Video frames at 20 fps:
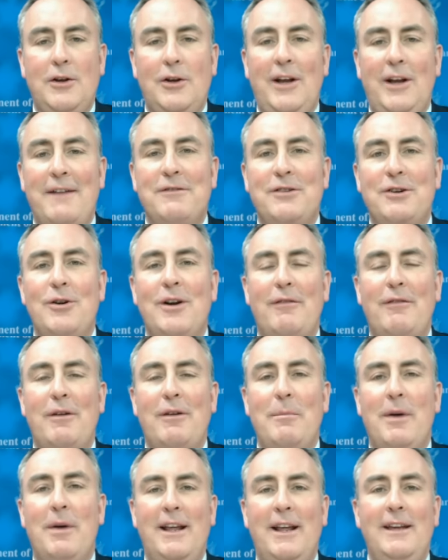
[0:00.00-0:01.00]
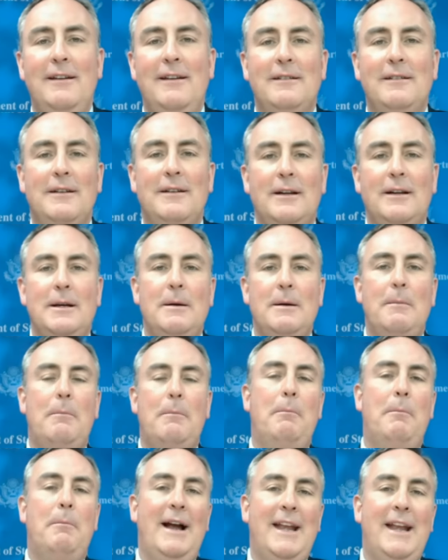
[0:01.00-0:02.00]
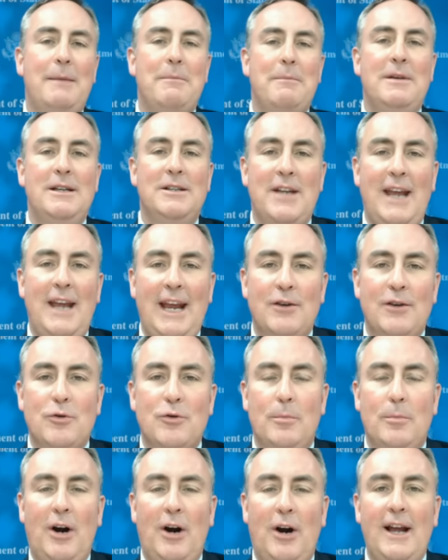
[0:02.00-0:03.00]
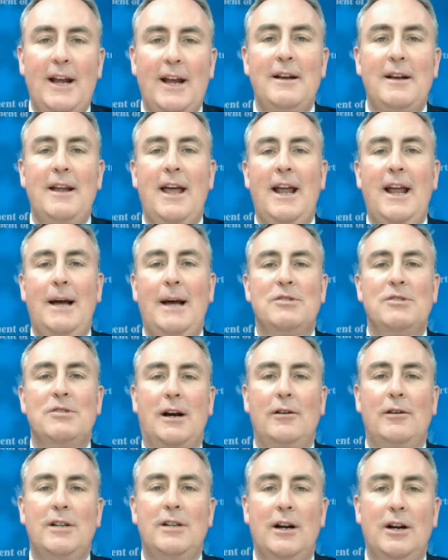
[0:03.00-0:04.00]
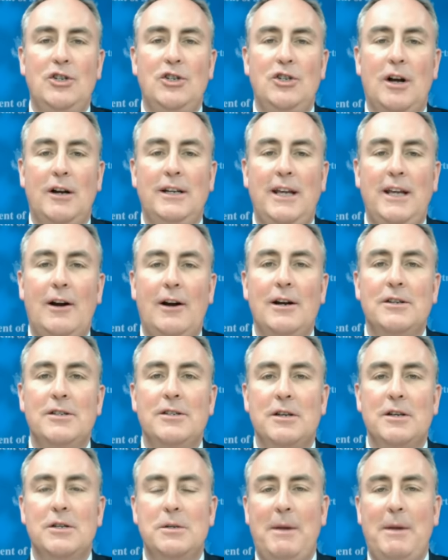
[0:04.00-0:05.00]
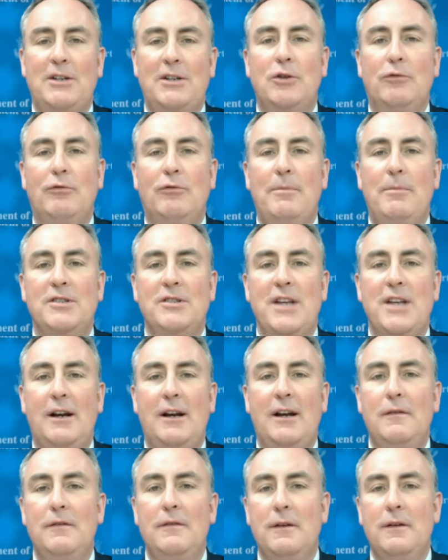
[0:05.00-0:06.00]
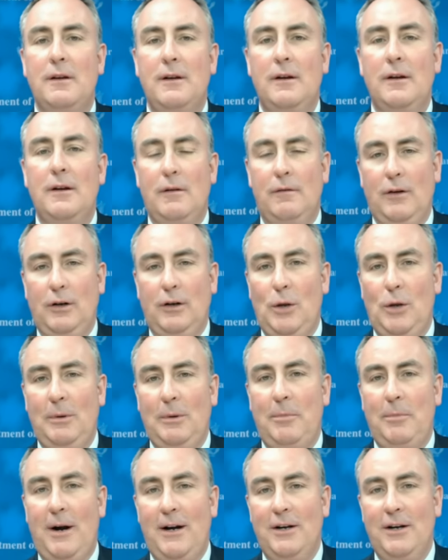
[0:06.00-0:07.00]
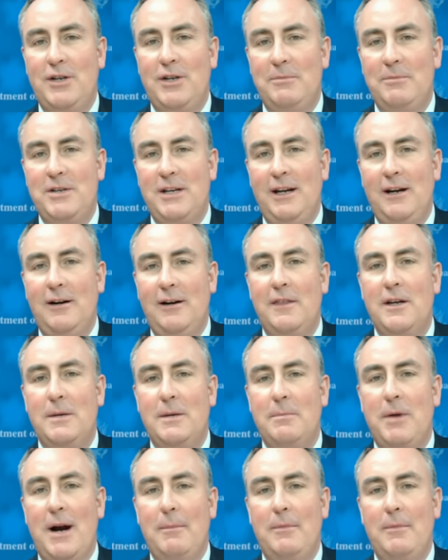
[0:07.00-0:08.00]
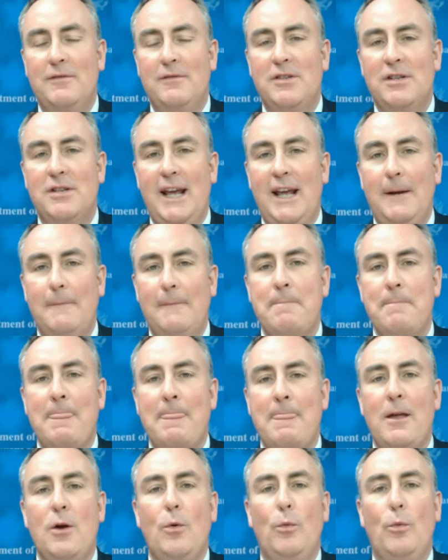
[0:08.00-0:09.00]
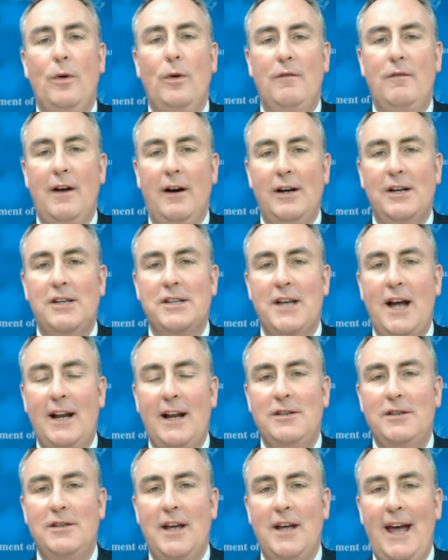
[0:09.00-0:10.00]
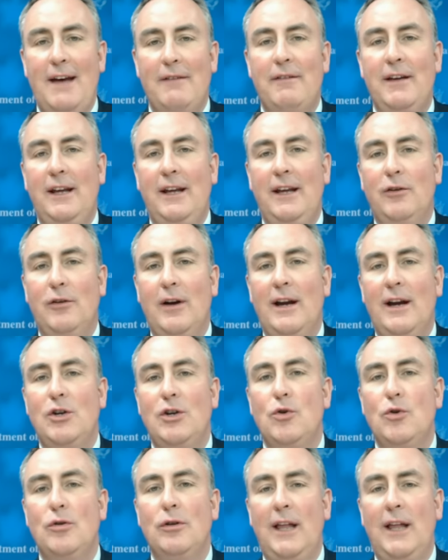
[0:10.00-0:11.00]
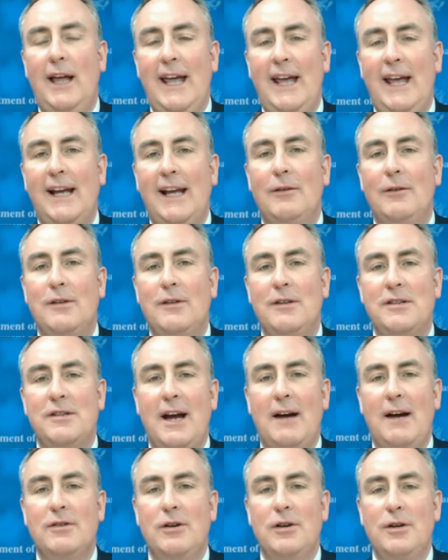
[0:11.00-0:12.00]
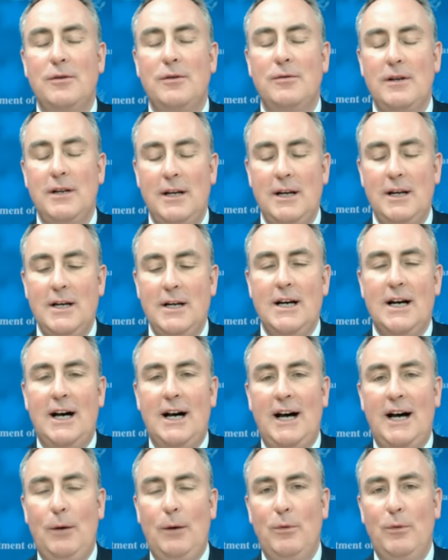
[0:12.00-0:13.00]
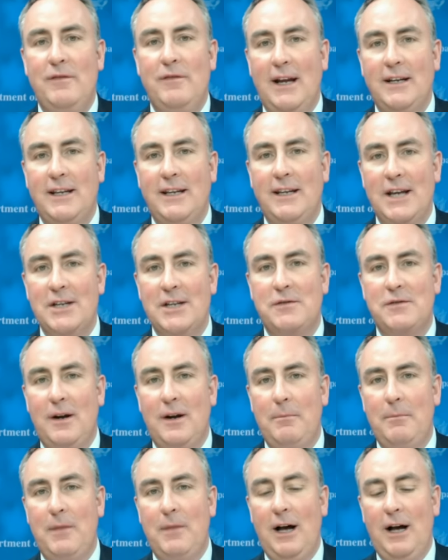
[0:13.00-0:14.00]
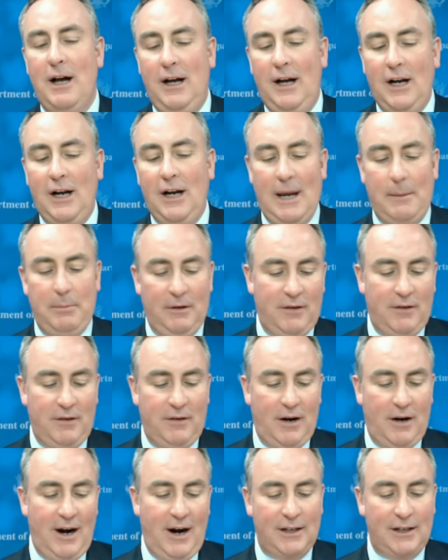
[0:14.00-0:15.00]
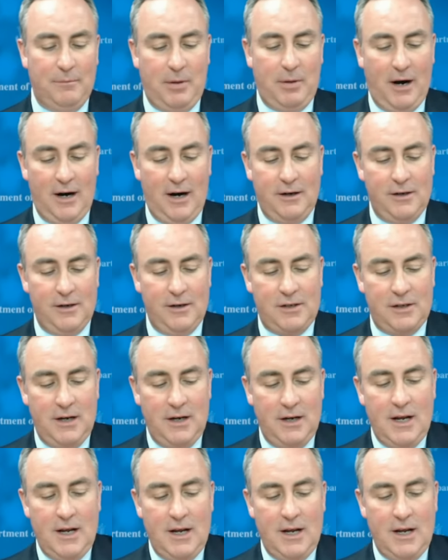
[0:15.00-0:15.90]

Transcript: Good afternoon, everybody. My name is Andrew O'Brien, and I'm Secretary John Kerry's Special Representative for Global Partnerships here at the Department of State. We're very excited to have a great Google Hangout this afternoon. Uh, we've got guests from uh, a couple of our active partners.